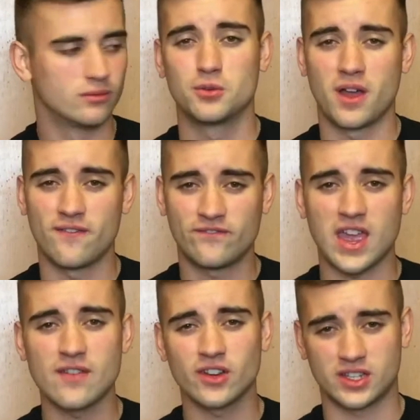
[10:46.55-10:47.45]
To my
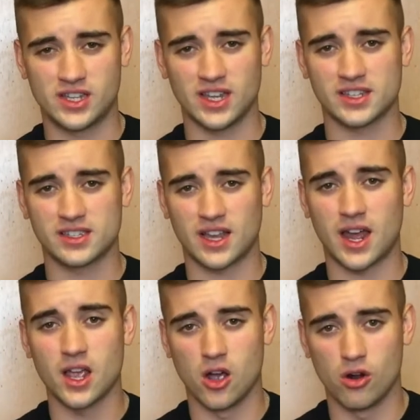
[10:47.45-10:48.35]
favorite disc that
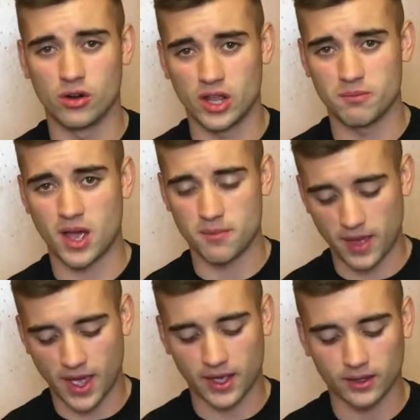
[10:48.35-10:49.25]
I own in my
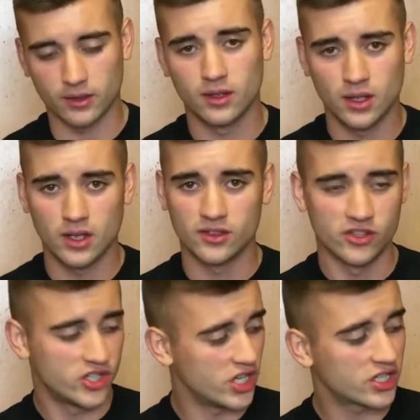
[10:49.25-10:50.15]
bag,
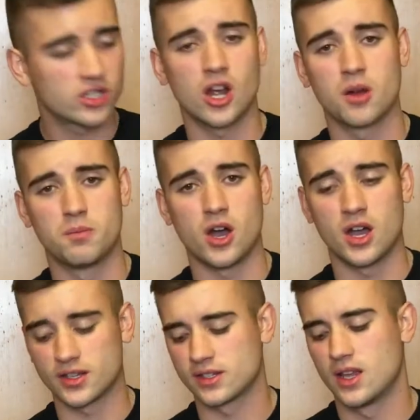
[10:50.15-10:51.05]
G Star
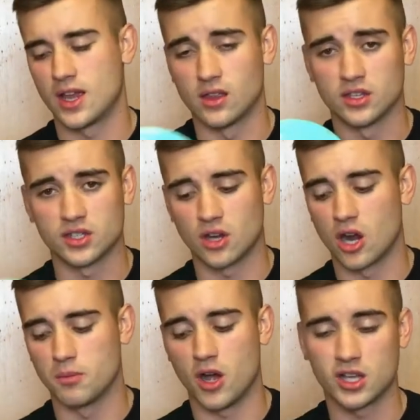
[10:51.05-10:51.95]
Boss and the
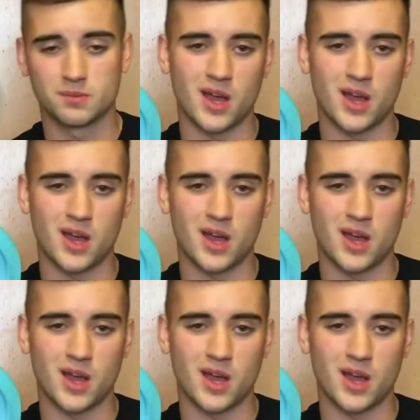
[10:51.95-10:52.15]
Star Boss